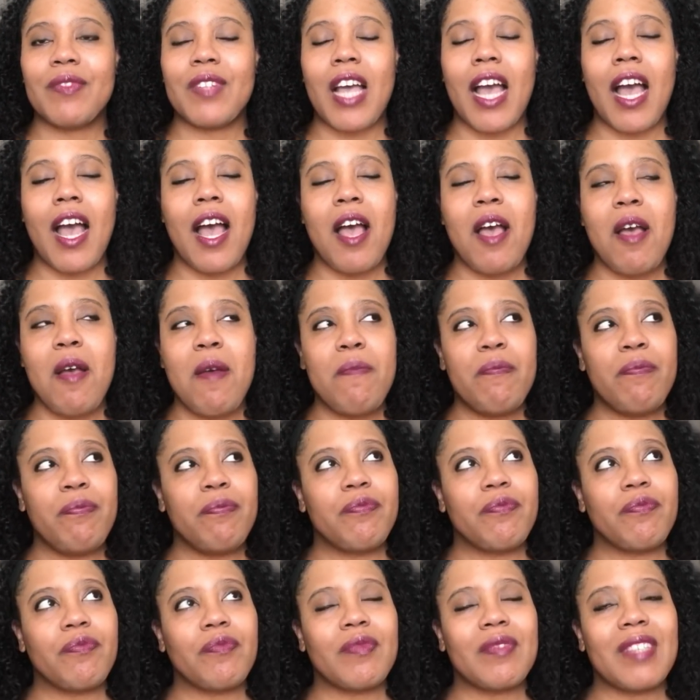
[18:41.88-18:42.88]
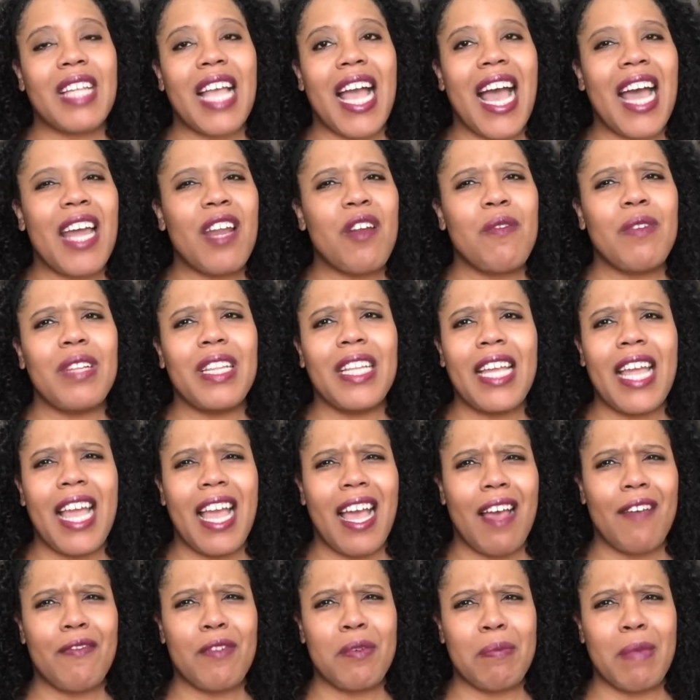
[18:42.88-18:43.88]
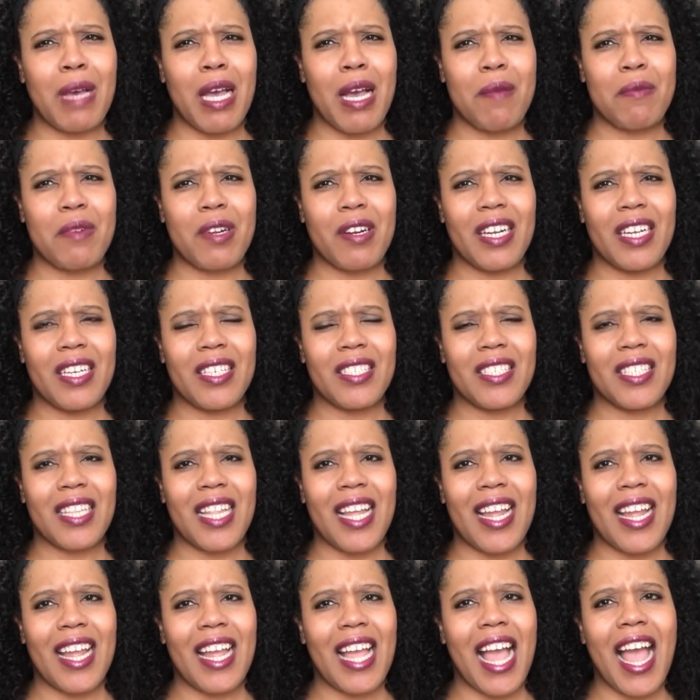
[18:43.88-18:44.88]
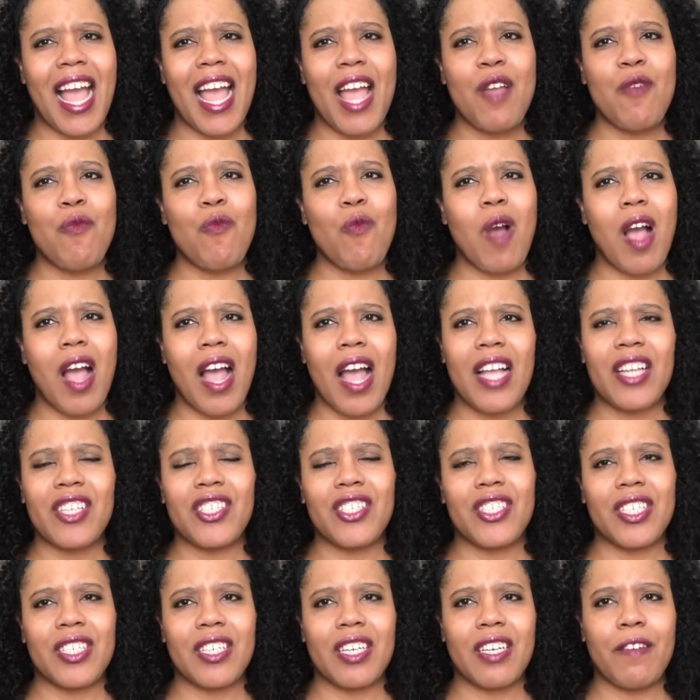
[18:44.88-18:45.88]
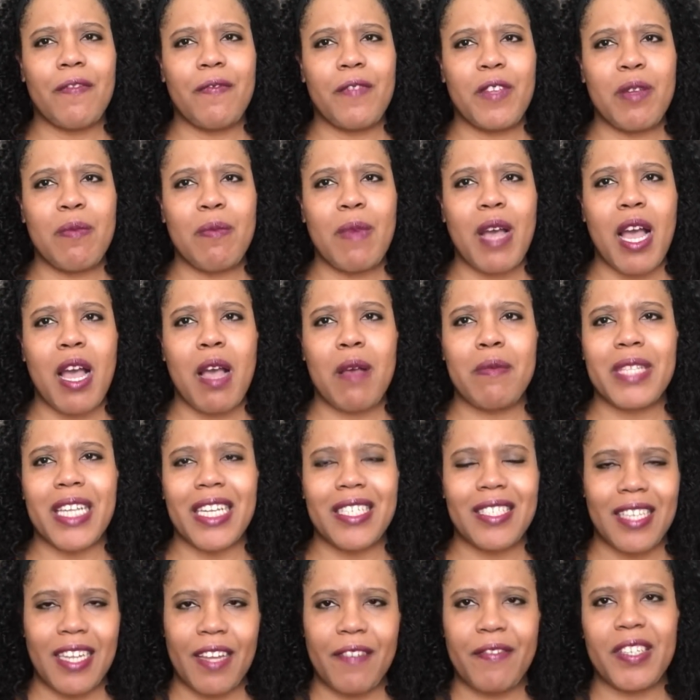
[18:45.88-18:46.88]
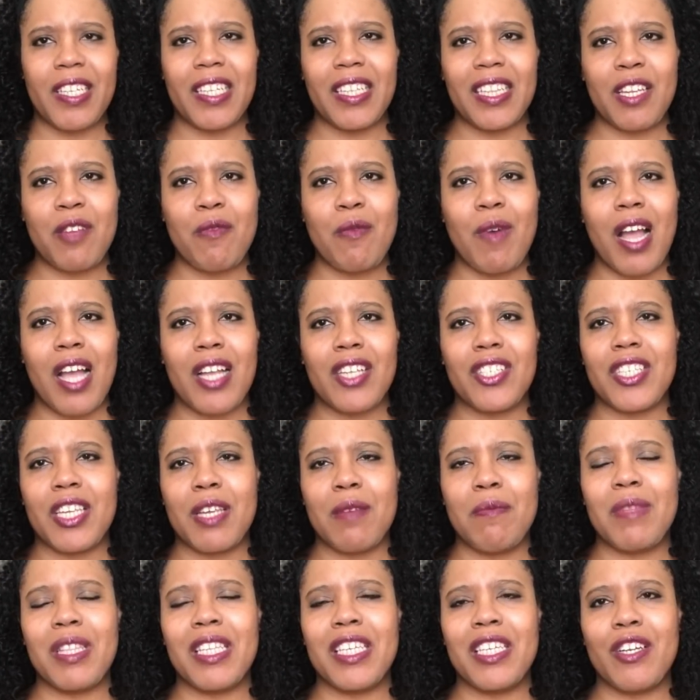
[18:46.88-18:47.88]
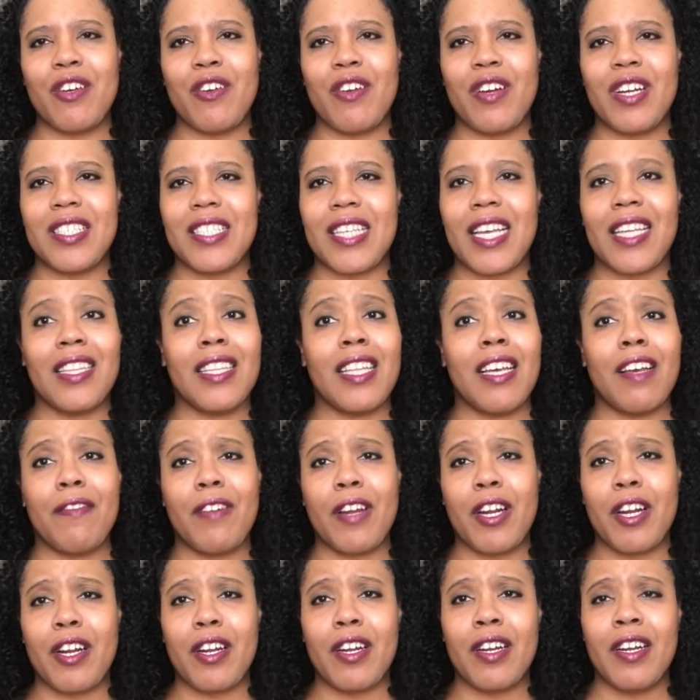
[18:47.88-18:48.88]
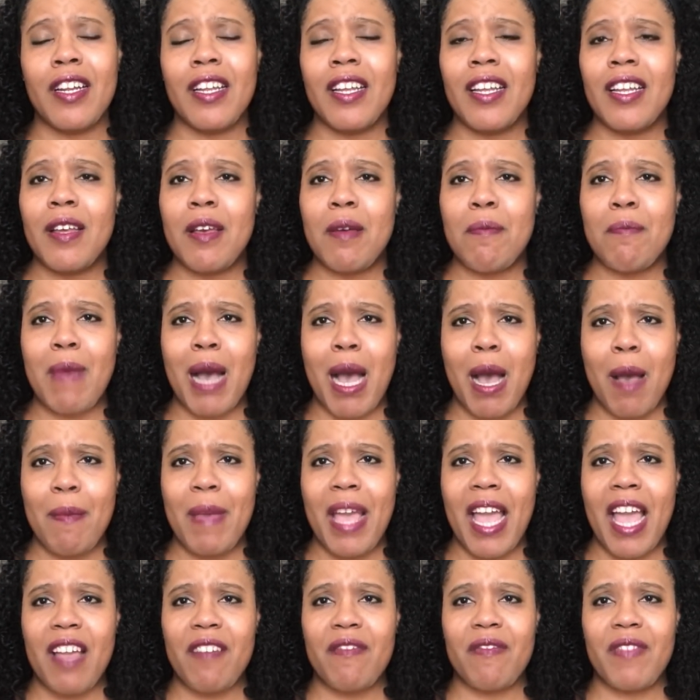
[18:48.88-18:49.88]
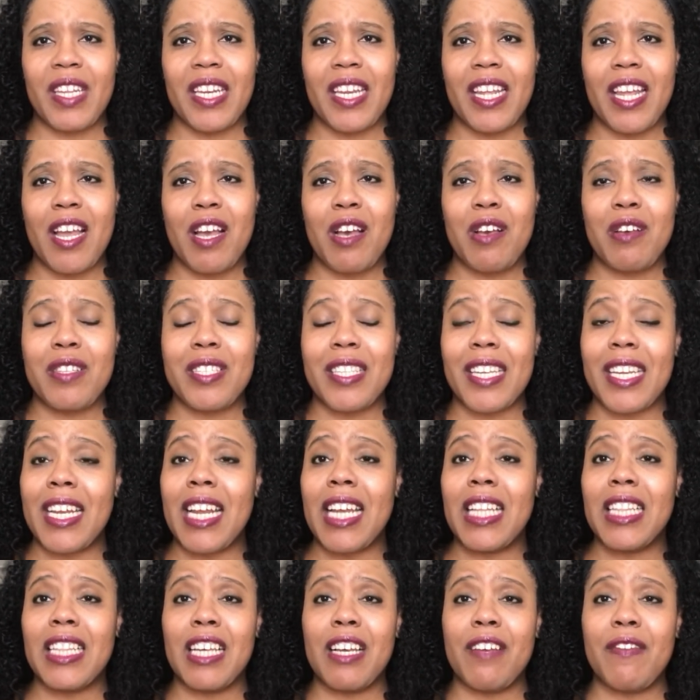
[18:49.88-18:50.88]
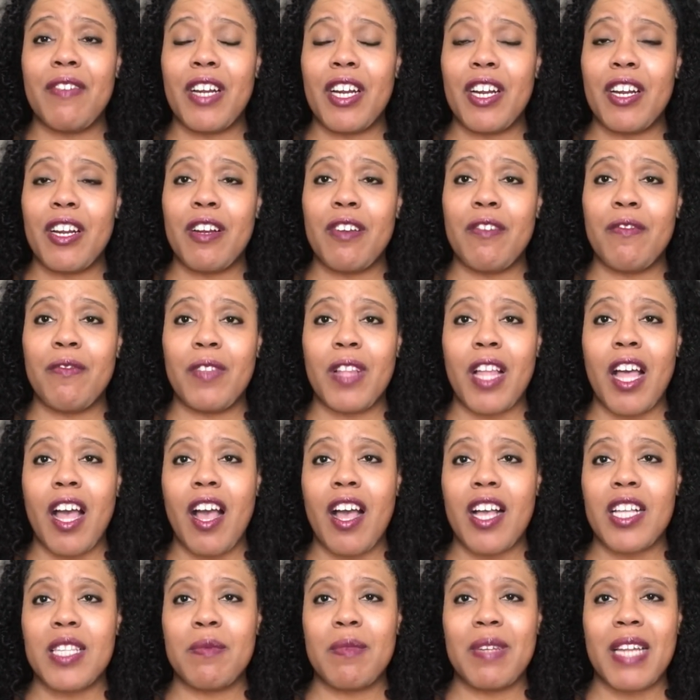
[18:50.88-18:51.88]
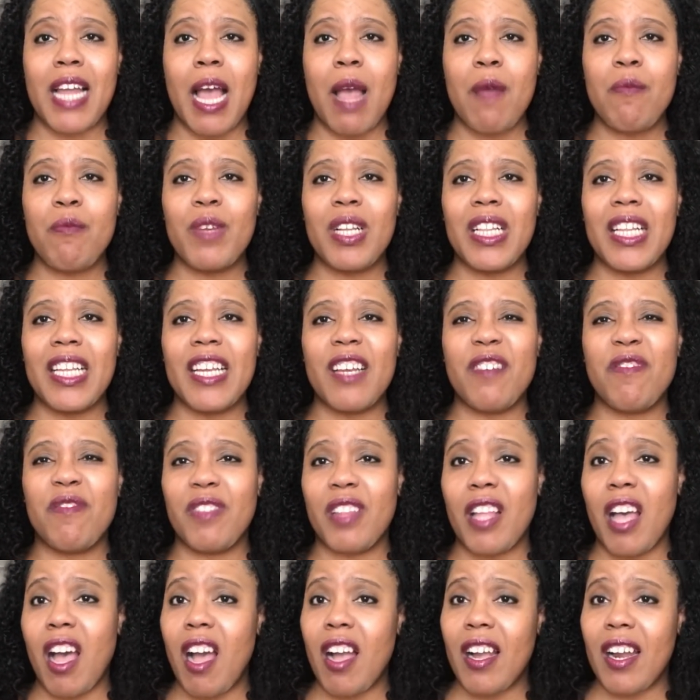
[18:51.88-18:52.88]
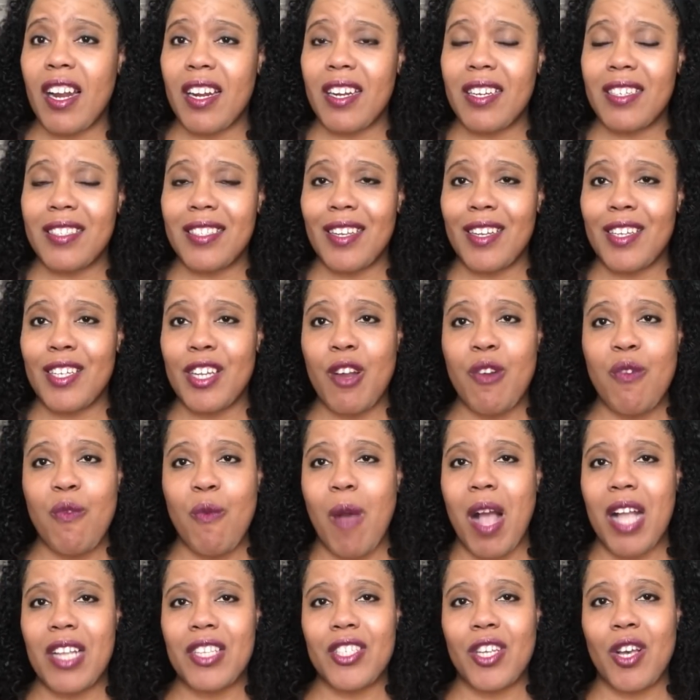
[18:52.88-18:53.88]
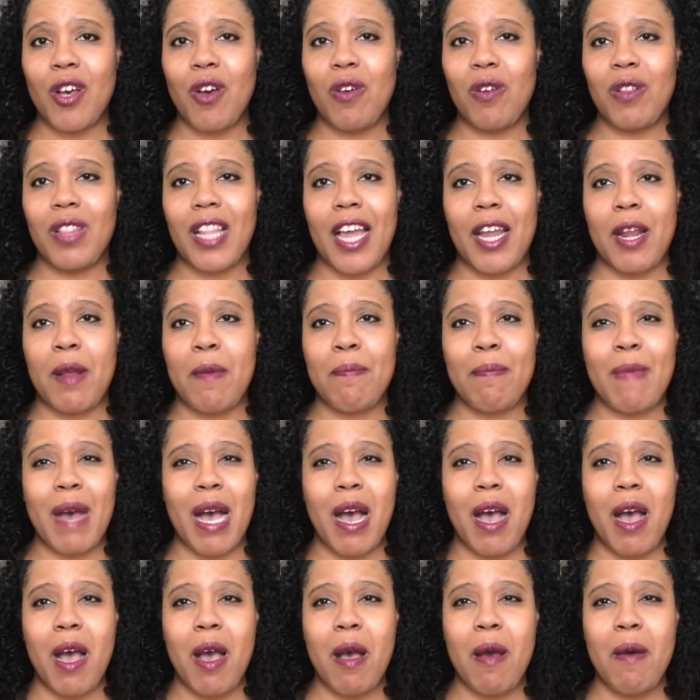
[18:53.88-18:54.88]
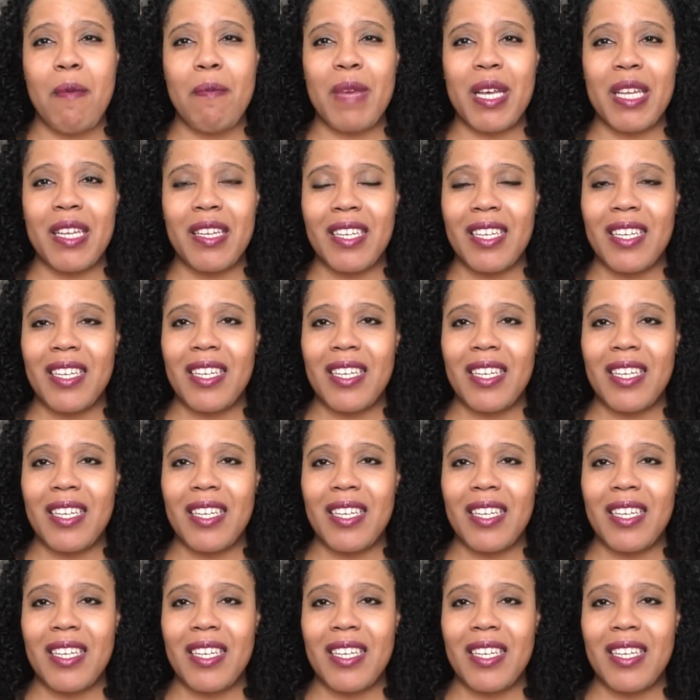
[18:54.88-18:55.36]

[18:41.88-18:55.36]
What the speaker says: I don't really have a mom crush. Like, I watch a few moms. I definitely watch Emily Norris. I love her mom hack videos and I love her vlogs, but I'm really a vlogger. So I don't watch a whole lot of mom